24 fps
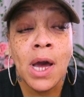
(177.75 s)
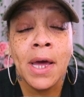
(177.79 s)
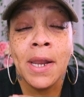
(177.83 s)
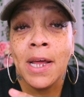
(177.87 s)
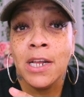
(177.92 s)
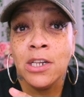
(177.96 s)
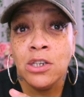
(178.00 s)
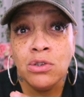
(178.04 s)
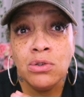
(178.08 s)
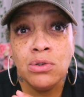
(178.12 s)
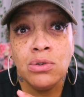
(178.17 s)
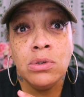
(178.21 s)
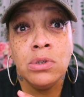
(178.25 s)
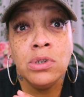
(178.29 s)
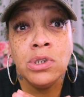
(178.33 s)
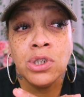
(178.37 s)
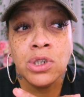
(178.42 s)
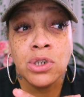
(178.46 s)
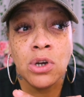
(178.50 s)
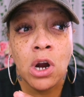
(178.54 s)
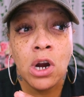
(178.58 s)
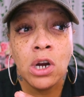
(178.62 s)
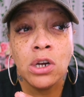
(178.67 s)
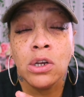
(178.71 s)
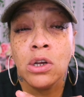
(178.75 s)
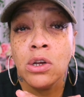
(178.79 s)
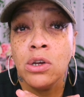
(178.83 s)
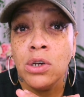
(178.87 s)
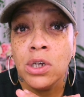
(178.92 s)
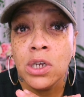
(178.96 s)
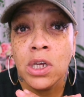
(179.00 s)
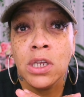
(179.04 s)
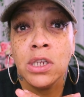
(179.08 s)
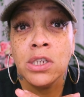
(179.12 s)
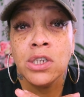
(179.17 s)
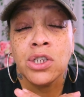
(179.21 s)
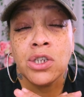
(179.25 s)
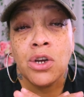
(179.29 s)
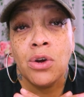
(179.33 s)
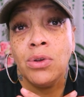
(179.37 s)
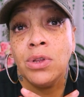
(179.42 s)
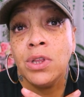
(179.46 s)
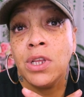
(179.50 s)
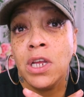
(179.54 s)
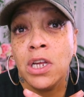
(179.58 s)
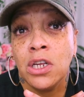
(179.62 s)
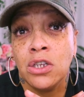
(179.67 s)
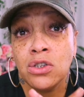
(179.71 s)
And I do start cooking
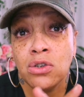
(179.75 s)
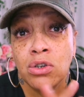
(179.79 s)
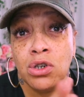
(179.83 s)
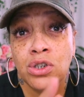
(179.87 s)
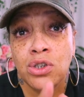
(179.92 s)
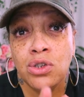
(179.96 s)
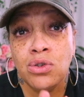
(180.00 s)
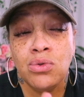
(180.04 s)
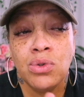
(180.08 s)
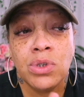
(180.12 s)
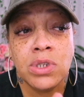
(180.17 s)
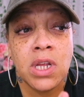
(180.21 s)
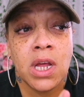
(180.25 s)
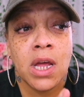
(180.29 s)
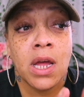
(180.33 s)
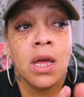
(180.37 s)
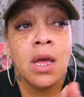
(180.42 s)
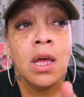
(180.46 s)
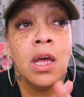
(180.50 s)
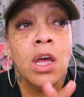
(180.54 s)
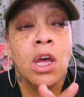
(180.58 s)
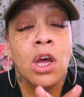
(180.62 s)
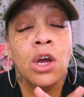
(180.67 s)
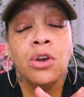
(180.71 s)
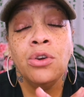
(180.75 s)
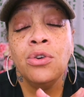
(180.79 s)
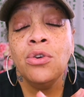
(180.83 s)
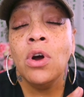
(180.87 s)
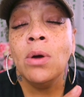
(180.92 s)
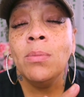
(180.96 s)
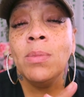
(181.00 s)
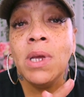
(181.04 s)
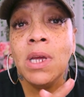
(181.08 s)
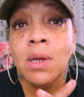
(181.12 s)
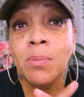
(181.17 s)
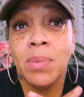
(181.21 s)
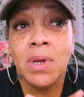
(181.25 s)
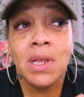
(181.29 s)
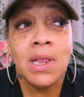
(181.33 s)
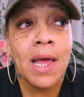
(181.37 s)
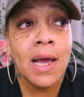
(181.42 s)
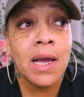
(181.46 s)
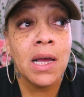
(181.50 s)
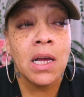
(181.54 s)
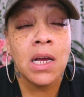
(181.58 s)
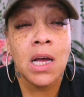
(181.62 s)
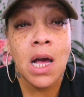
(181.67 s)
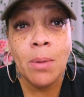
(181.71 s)
certain things on a Tuesday. Normally it'd be
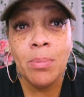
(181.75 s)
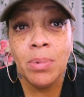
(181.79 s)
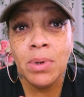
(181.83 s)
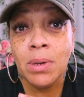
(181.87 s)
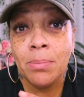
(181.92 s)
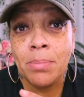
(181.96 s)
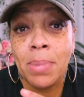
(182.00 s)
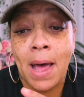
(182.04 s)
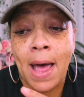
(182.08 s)
like a couple of